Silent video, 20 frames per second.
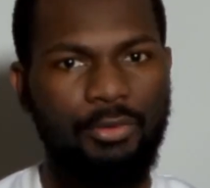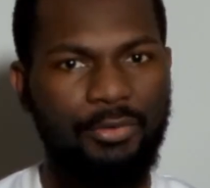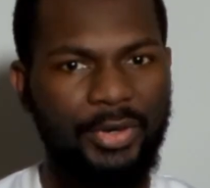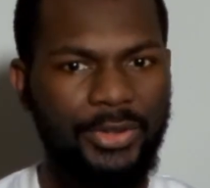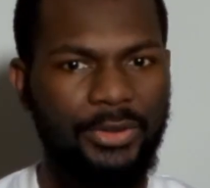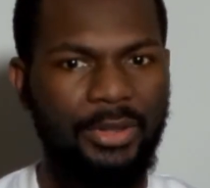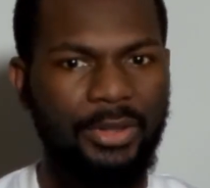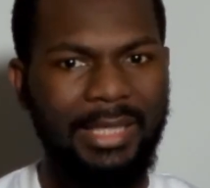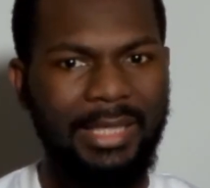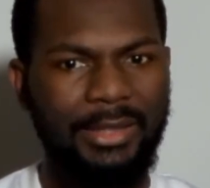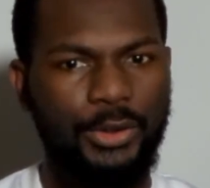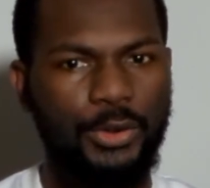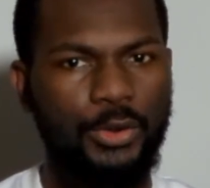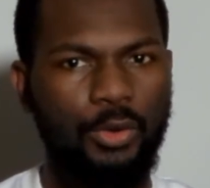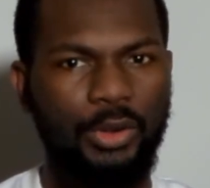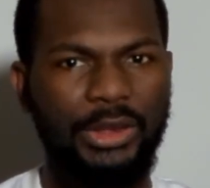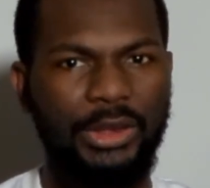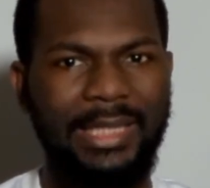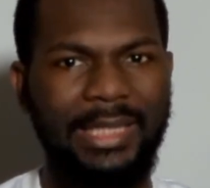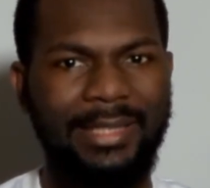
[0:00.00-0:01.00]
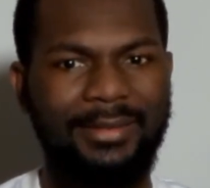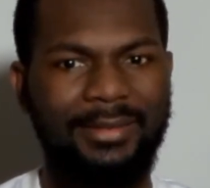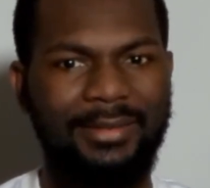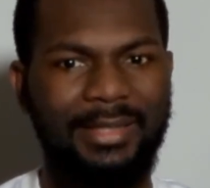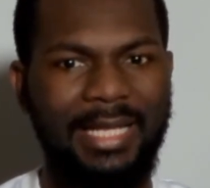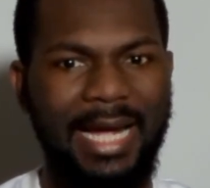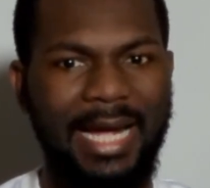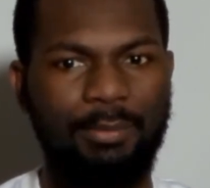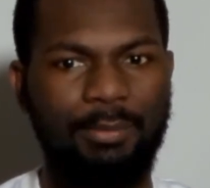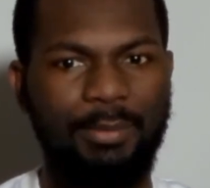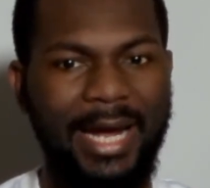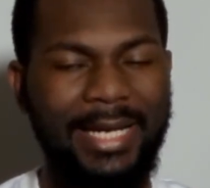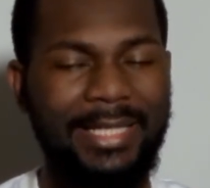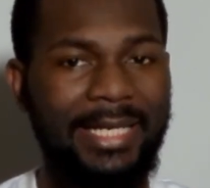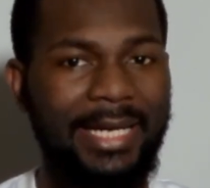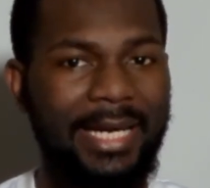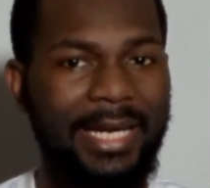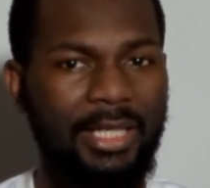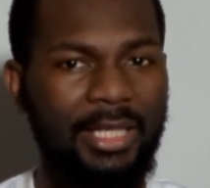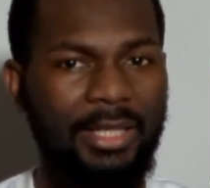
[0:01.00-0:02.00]
Research suggests that by
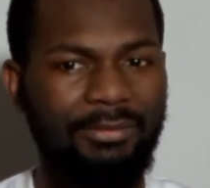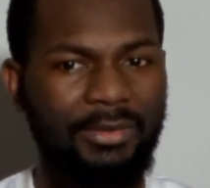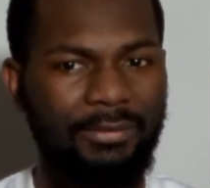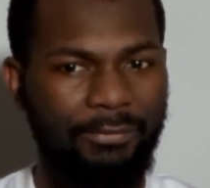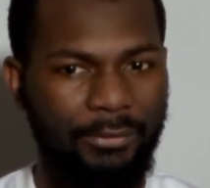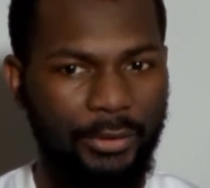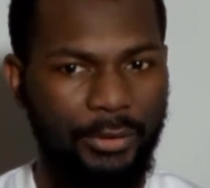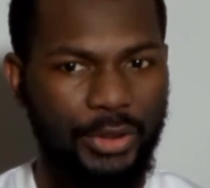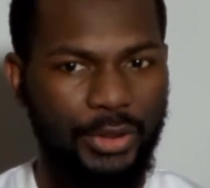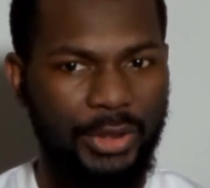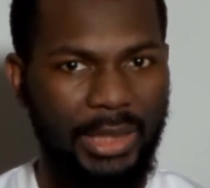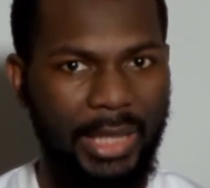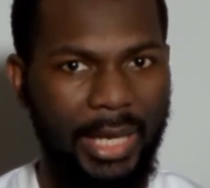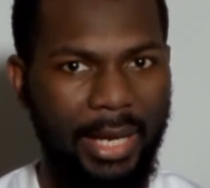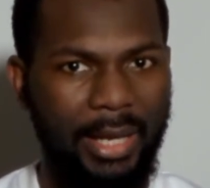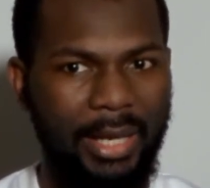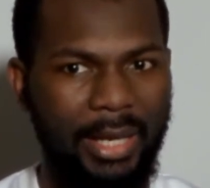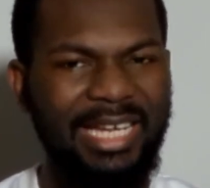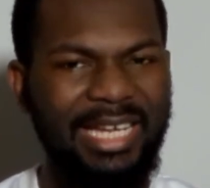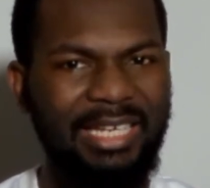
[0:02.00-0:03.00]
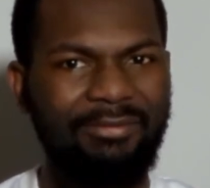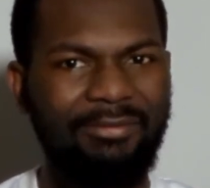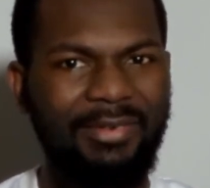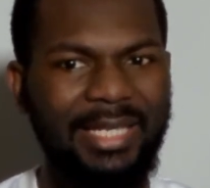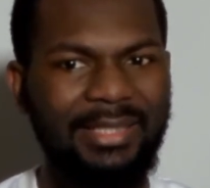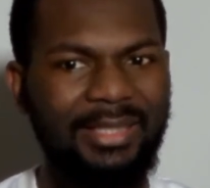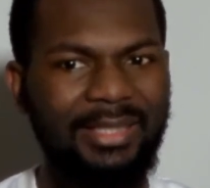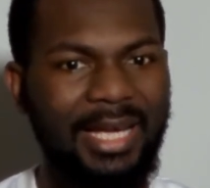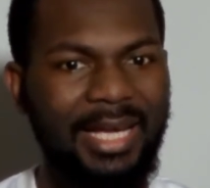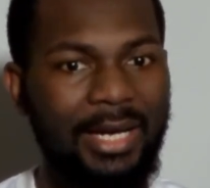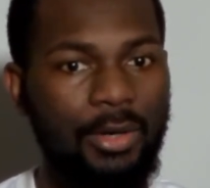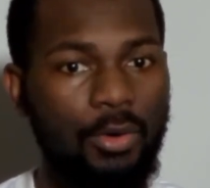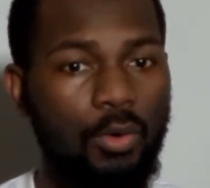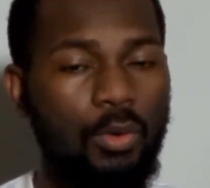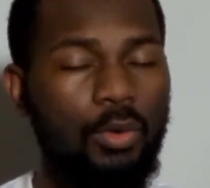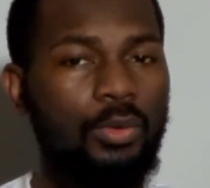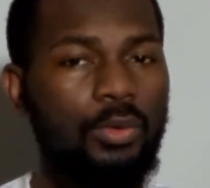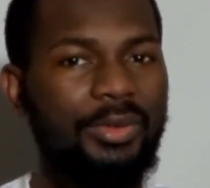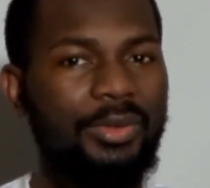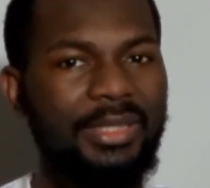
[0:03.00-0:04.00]
the end of the first year, infants can
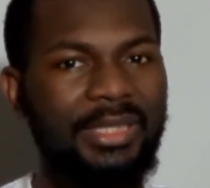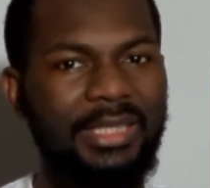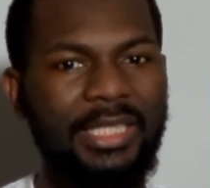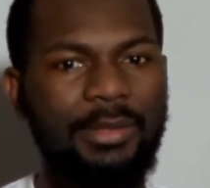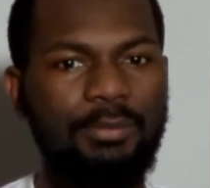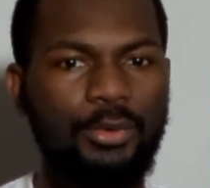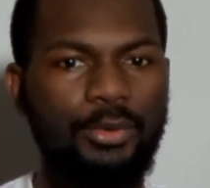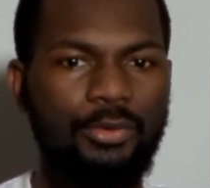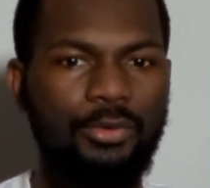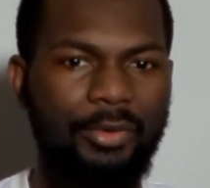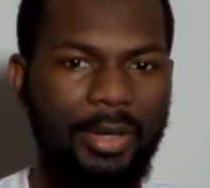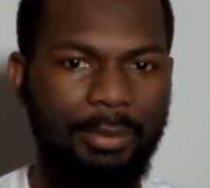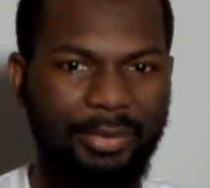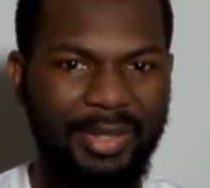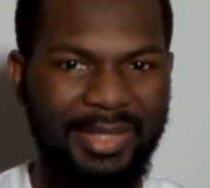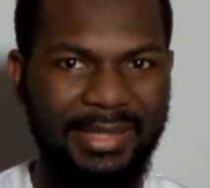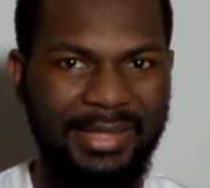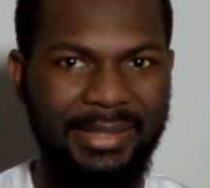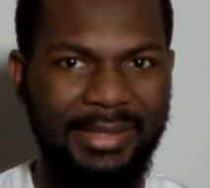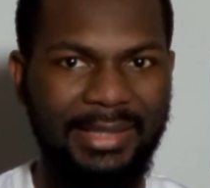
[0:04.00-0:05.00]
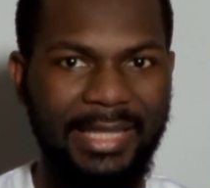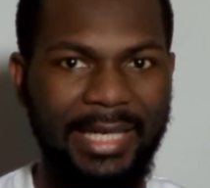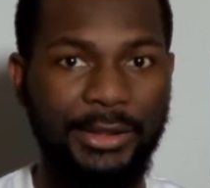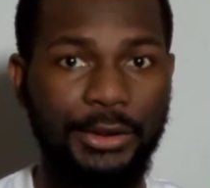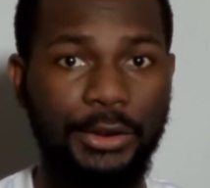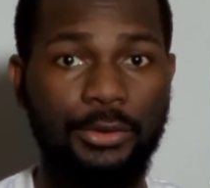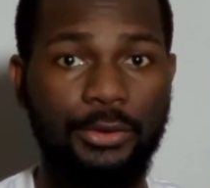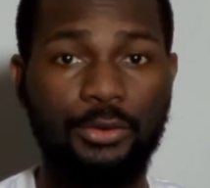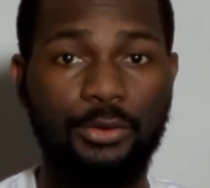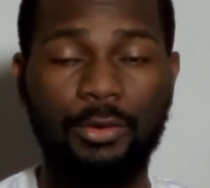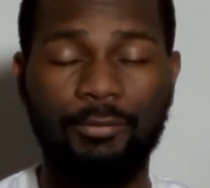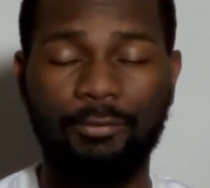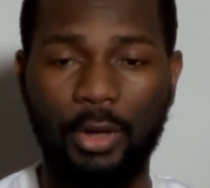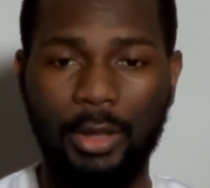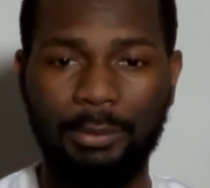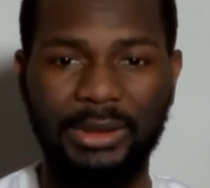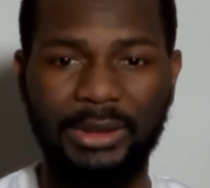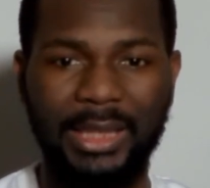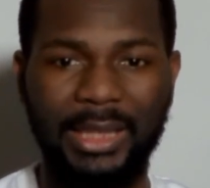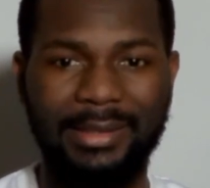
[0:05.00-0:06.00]
hold simple representations of
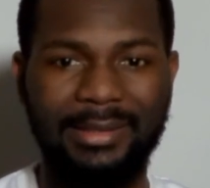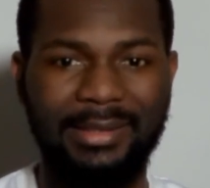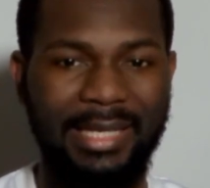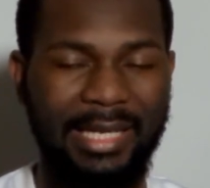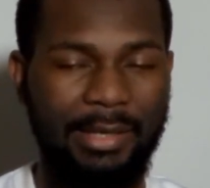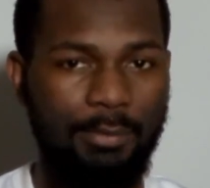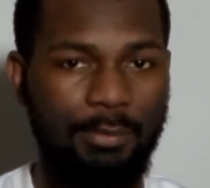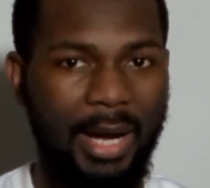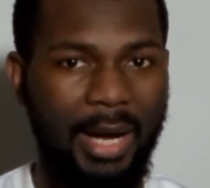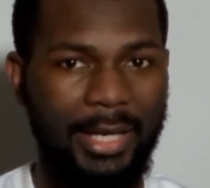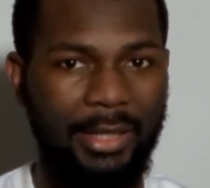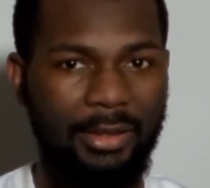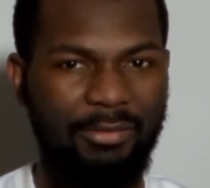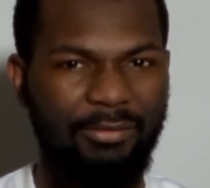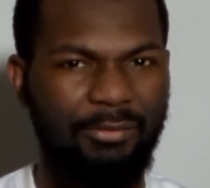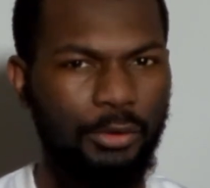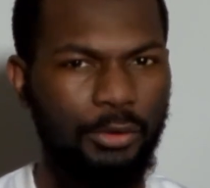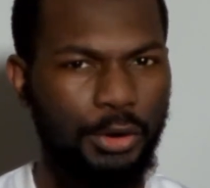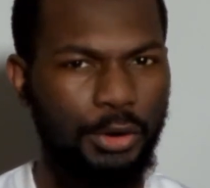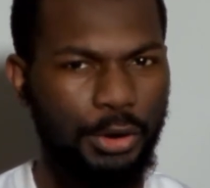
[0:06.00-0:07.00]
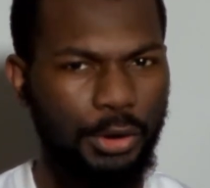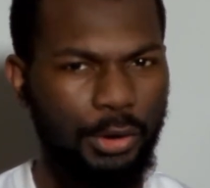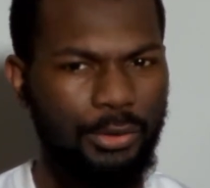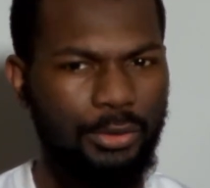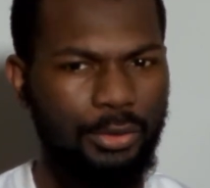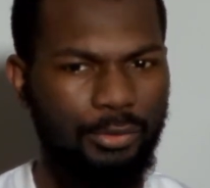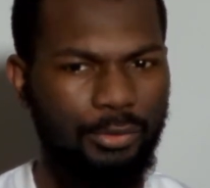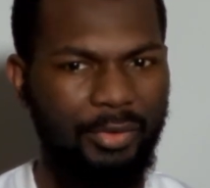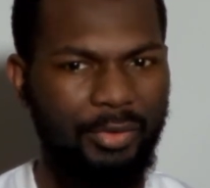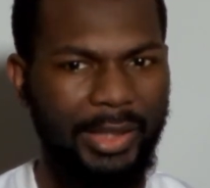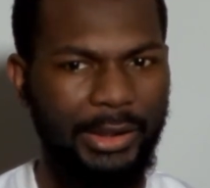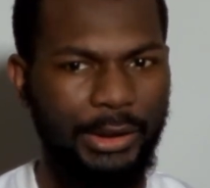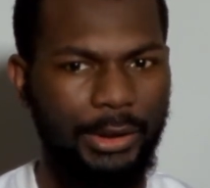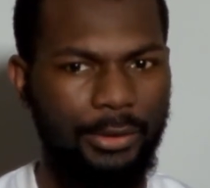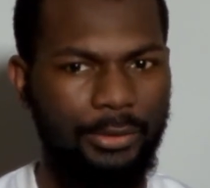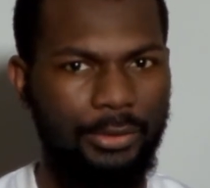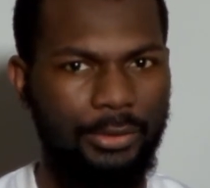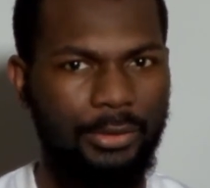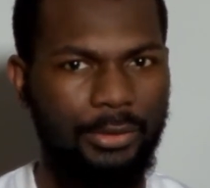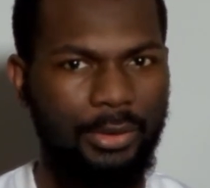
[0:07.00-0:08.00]
objects in mind for short
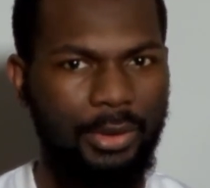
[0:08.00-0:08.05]
durations.